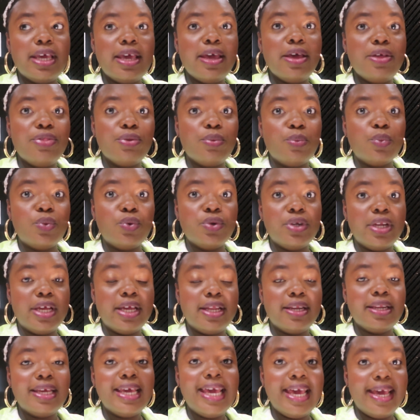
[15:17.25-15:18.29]
in the
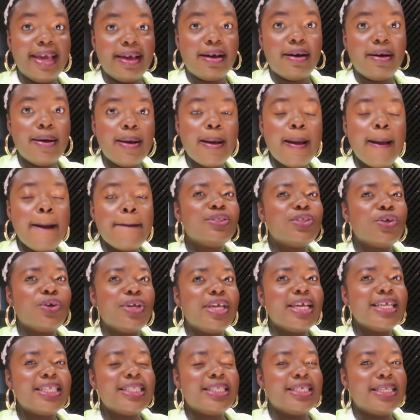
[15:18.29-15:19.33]
morning here so
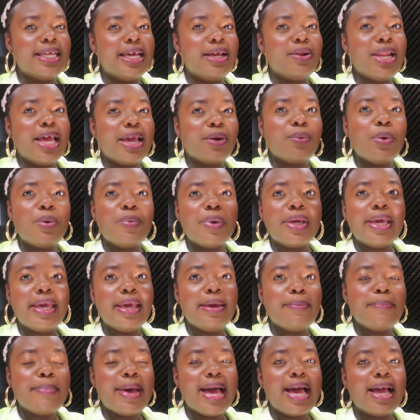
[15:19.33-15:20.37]
yesterday like when we
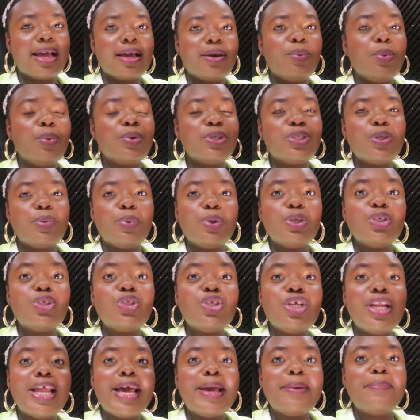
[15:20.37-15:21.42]
came back we were supposed
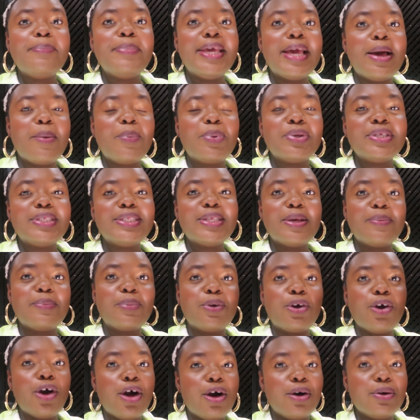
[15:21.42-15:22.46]
to like meet up with
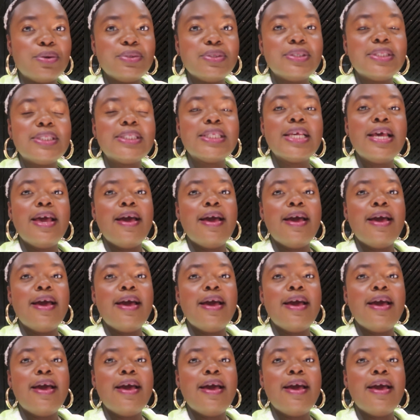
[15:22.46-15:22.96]
some girls